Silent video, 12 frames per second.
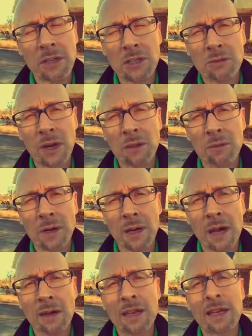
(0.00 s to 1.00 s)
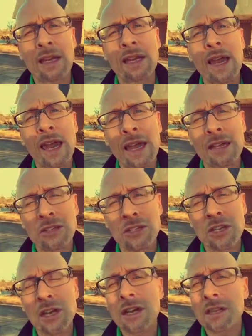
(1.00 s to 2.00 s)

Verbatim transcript: the strength workout can enhance